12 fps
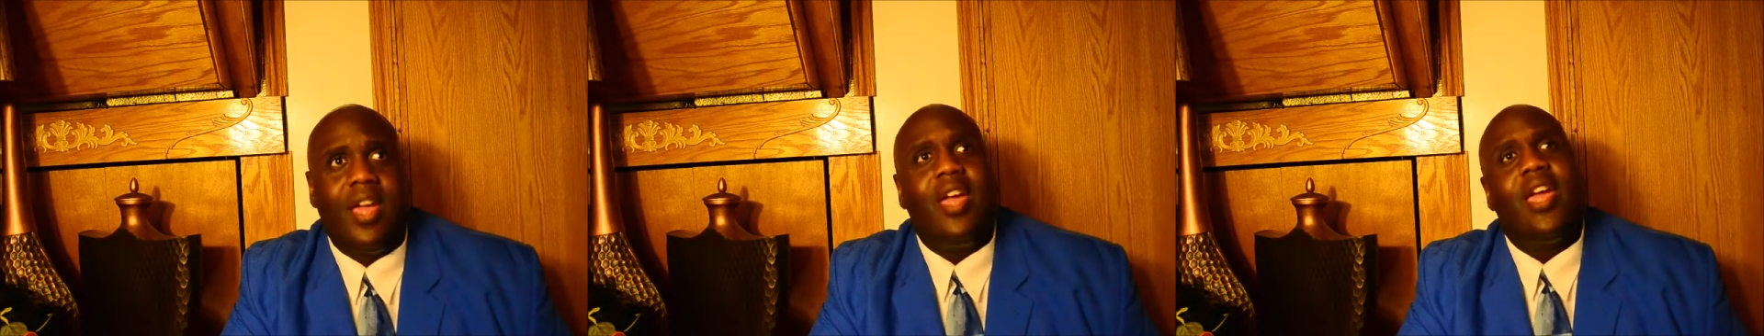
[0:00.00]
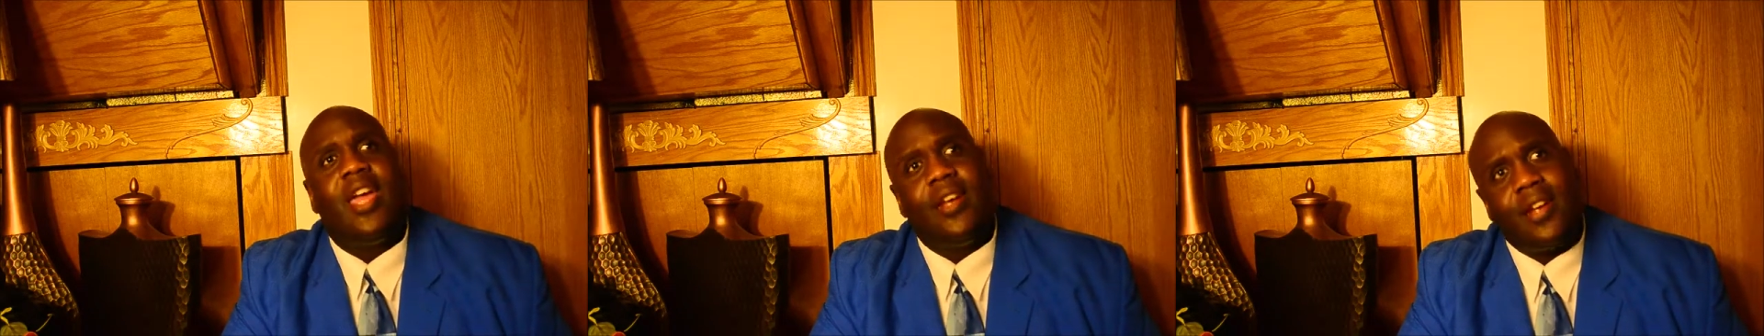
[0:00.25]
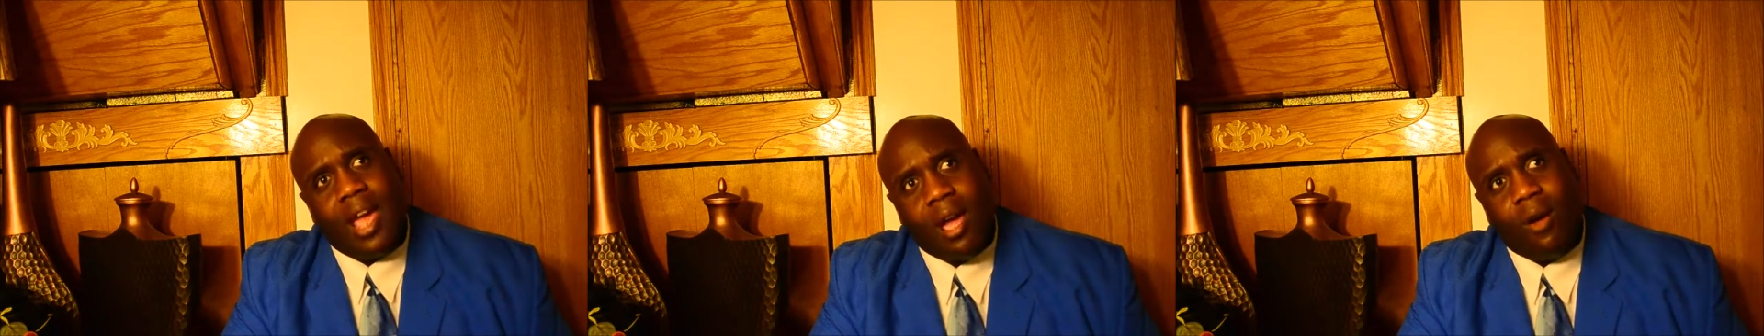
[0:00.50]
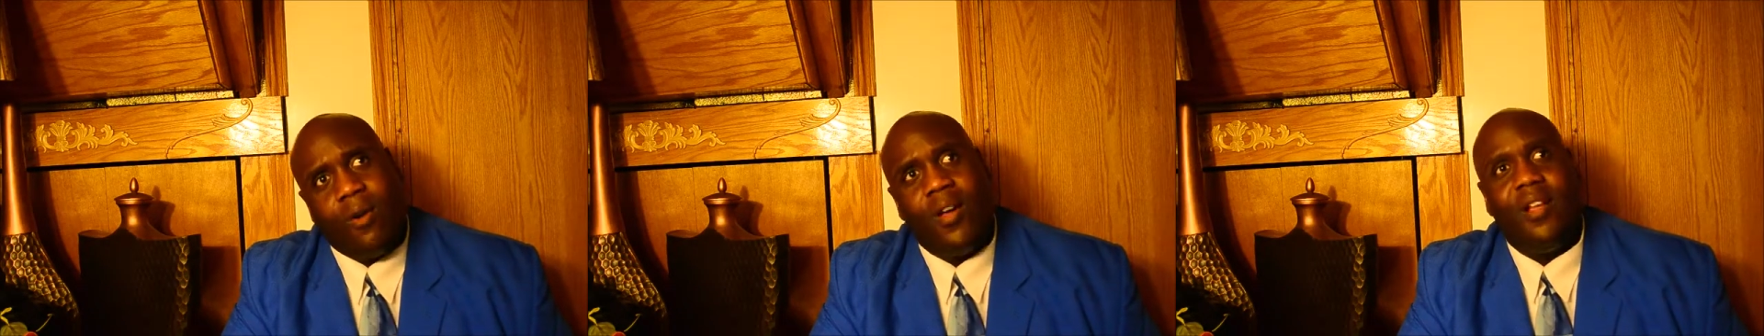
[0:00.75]
And
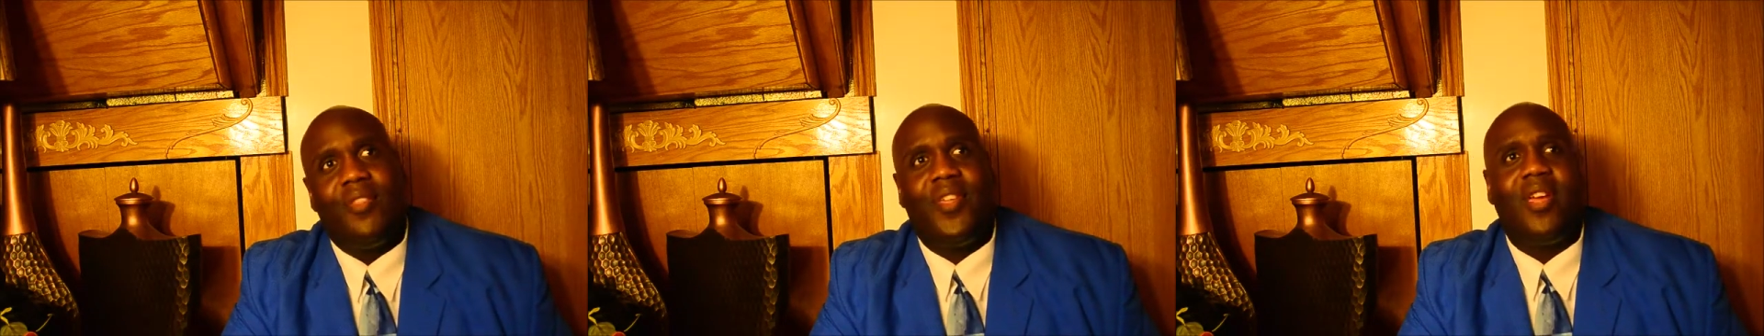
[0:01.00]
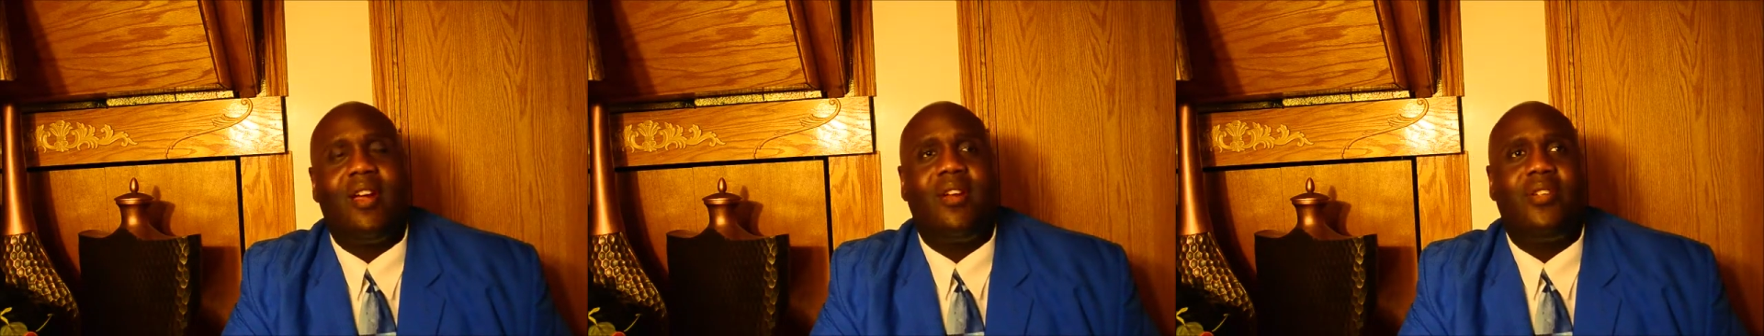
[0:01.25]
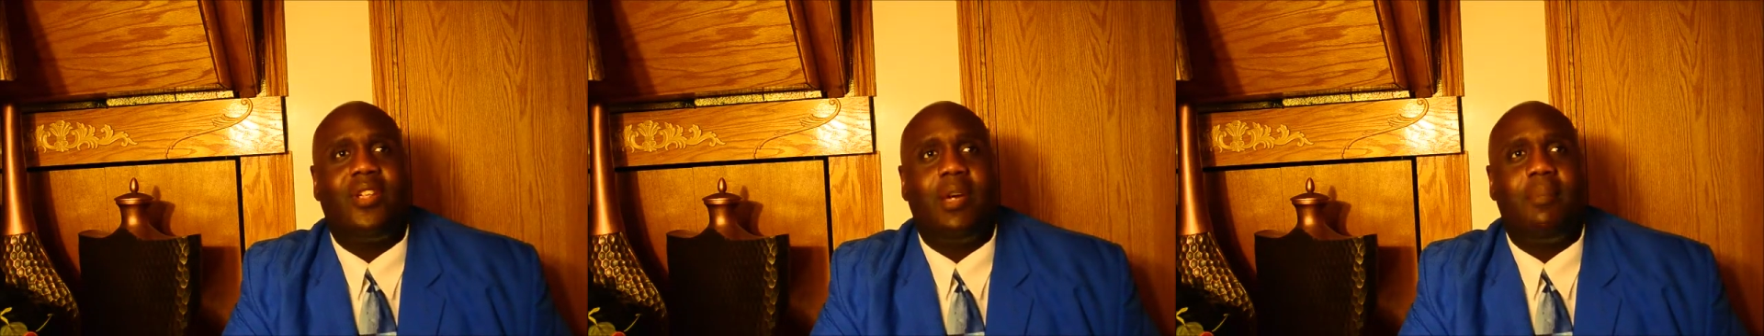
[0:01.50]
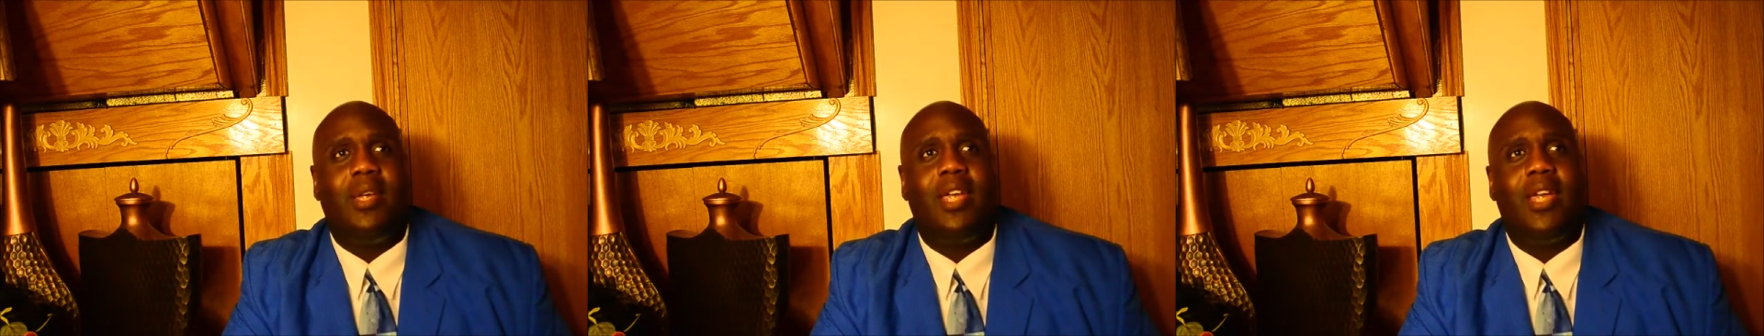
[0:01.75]
now they are
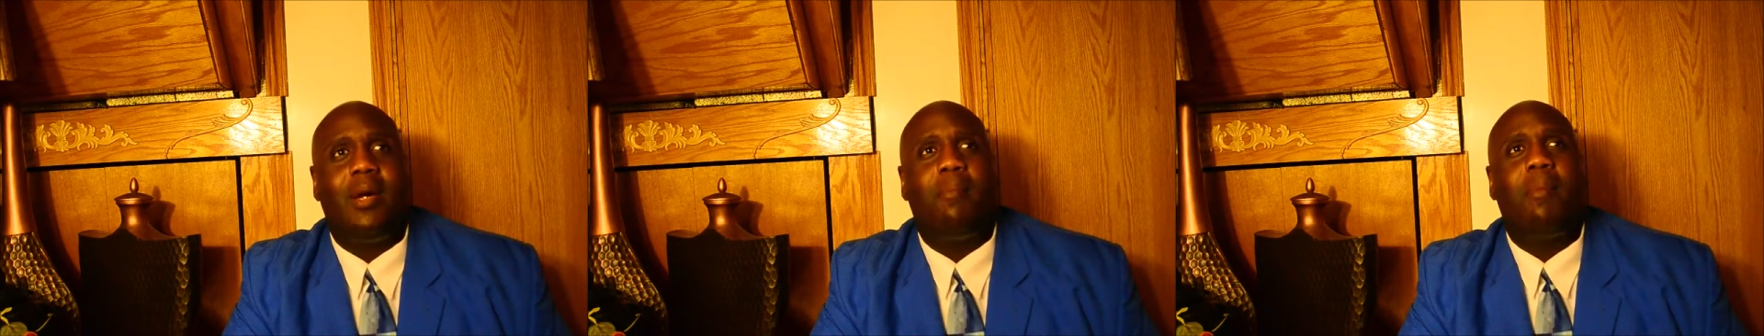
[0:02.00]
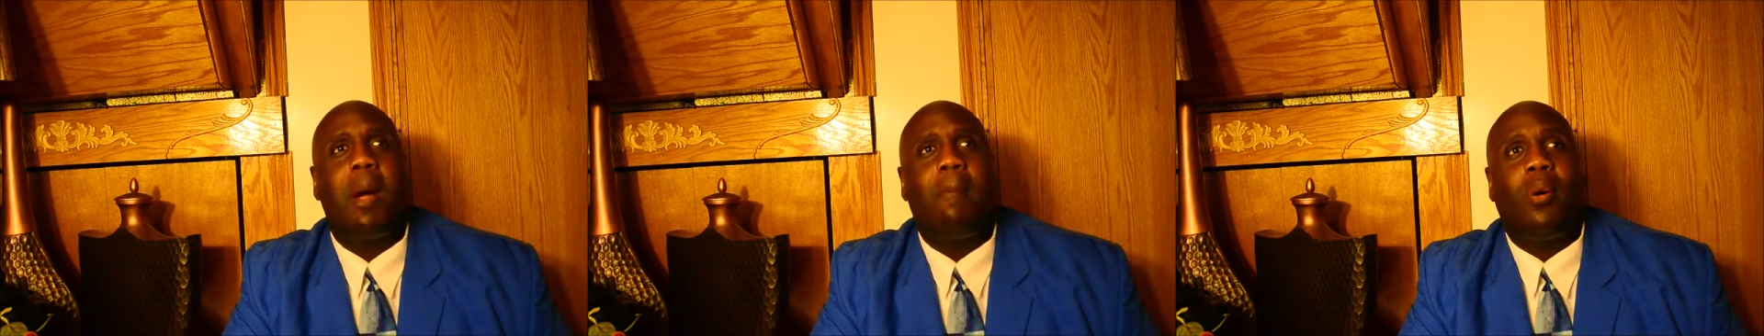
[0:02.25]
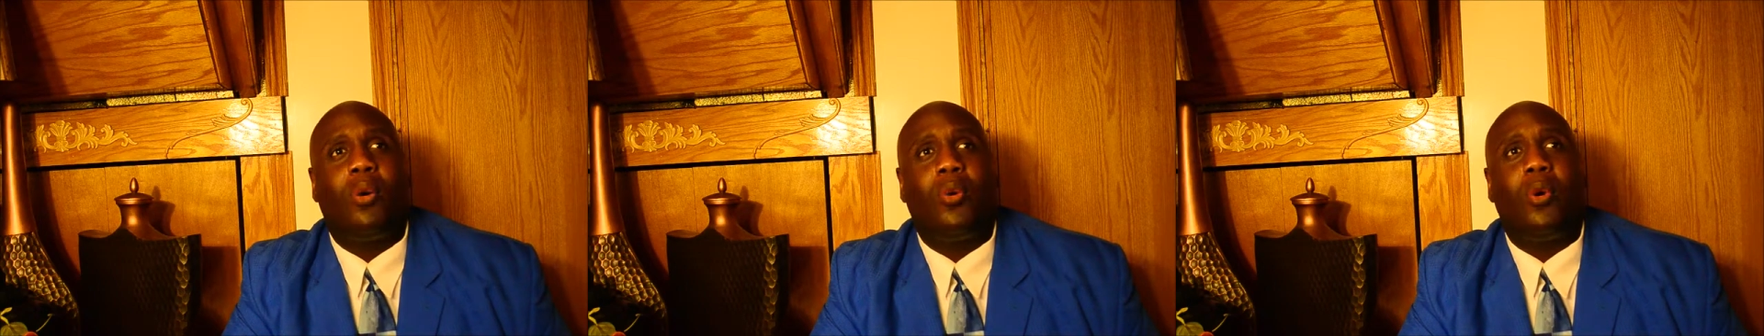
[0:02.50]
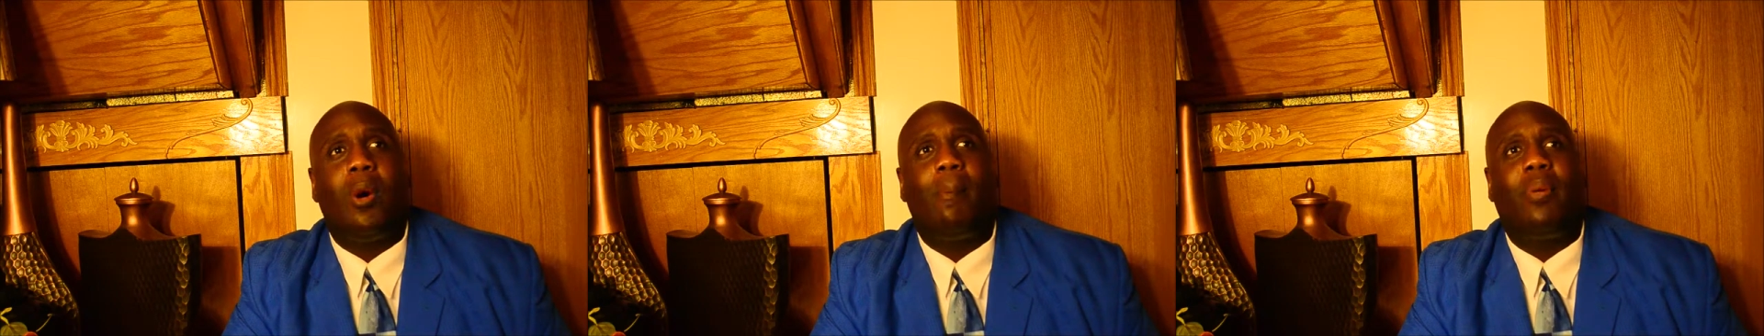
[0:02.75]
dubbing him
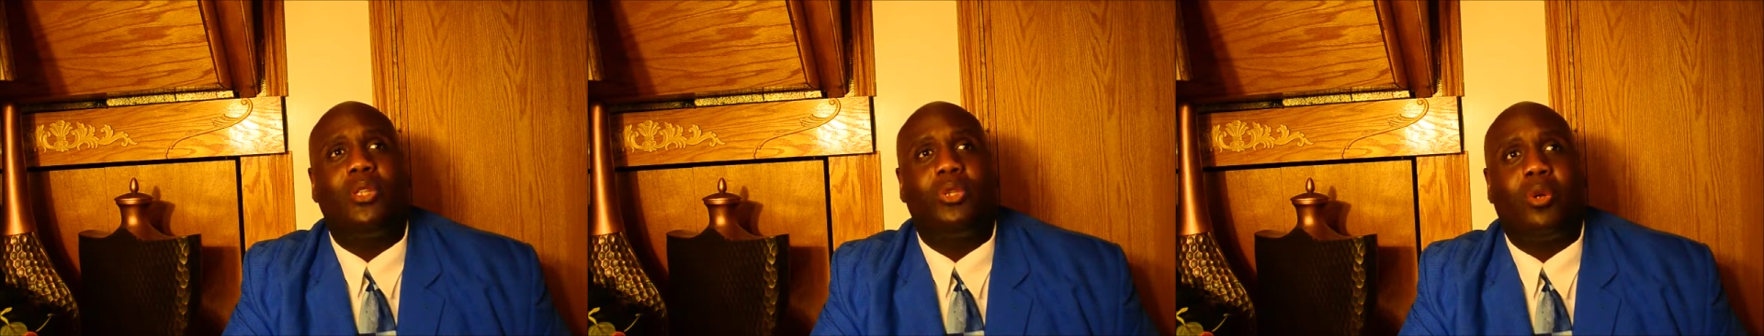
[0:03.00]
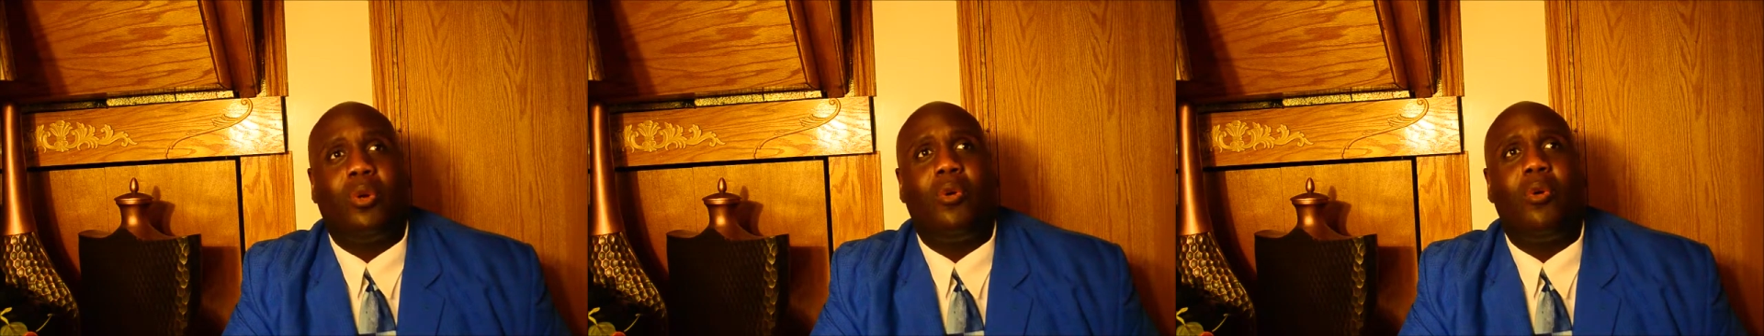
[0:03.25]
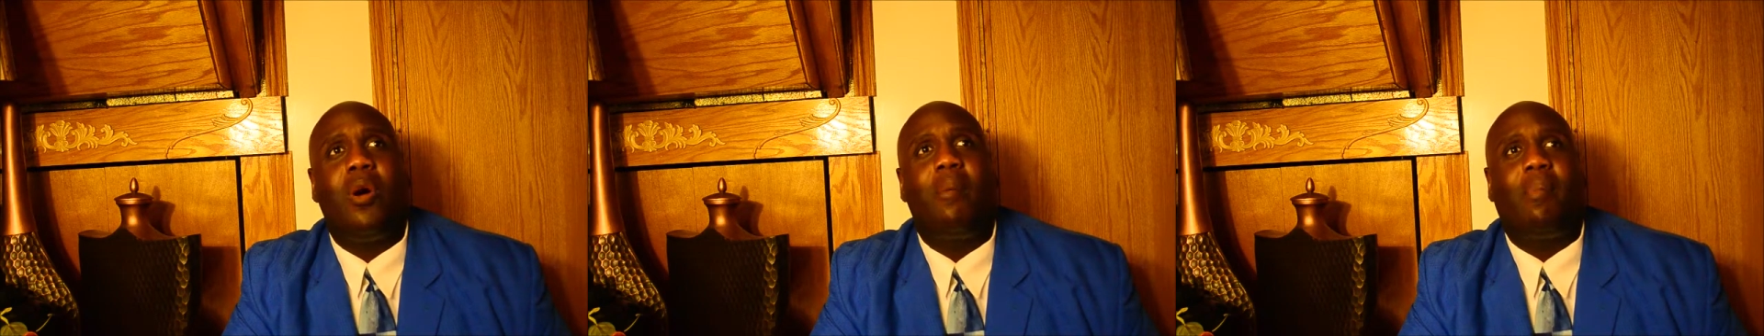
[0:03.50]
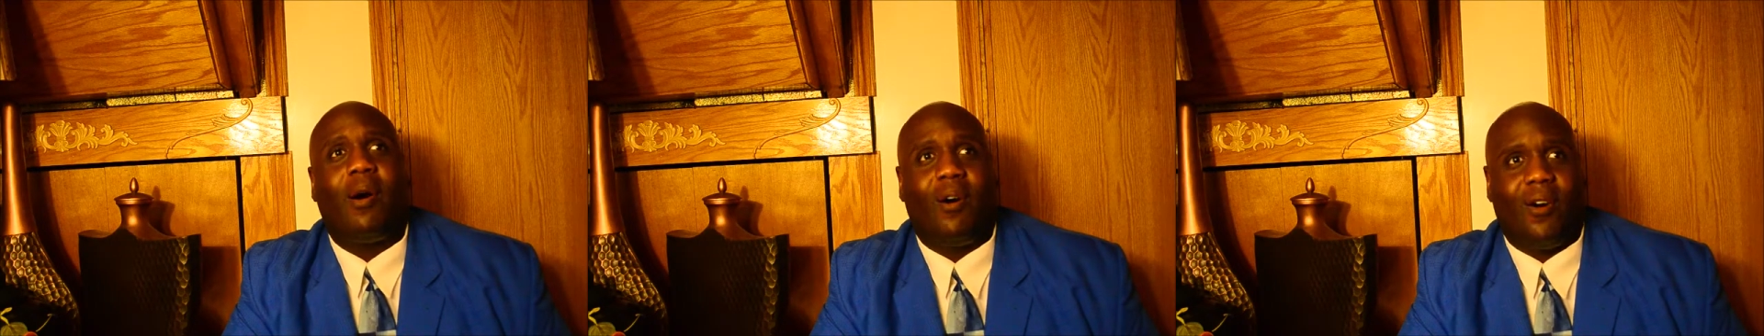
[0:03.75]
Pool Patrol
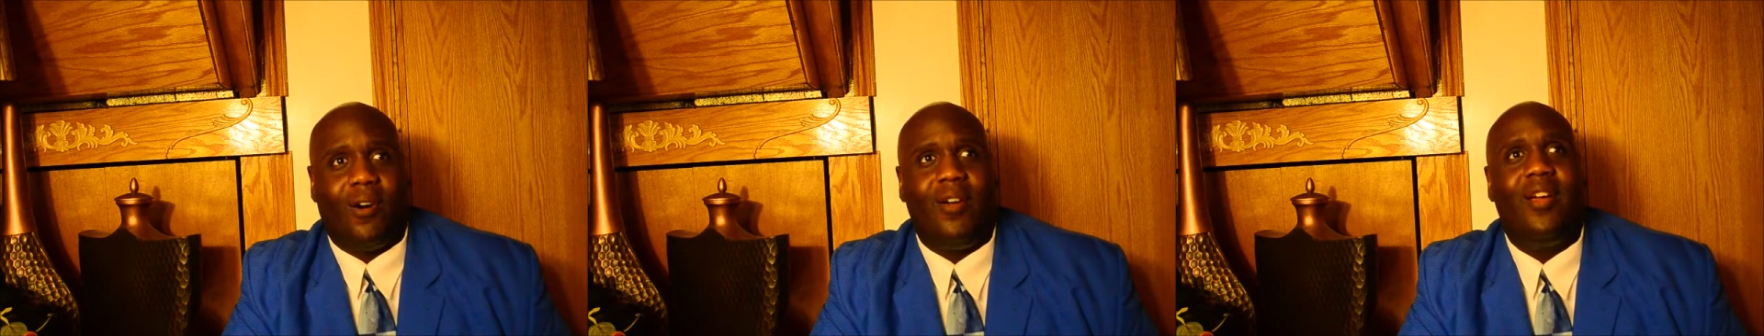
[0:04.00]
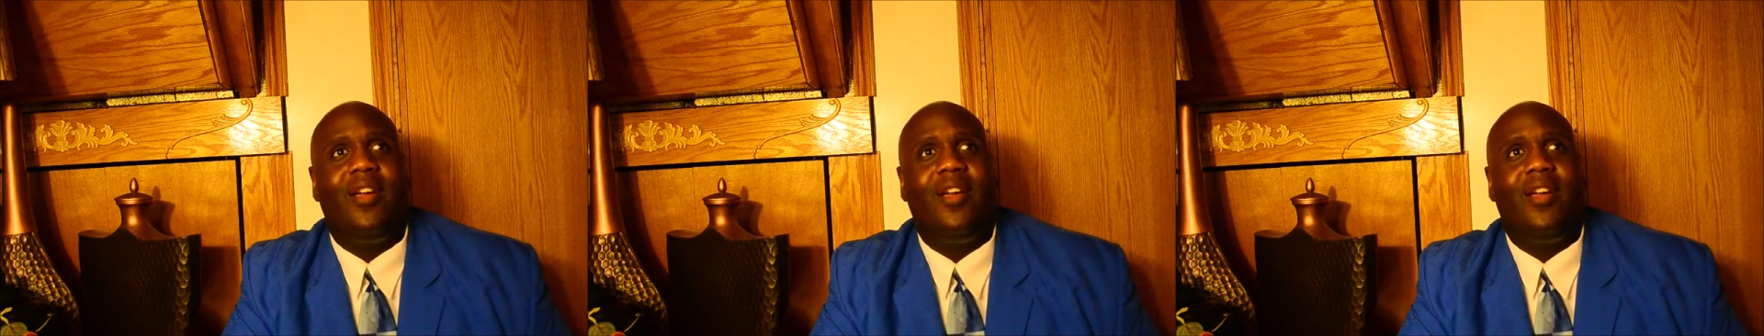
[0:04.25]
Paul.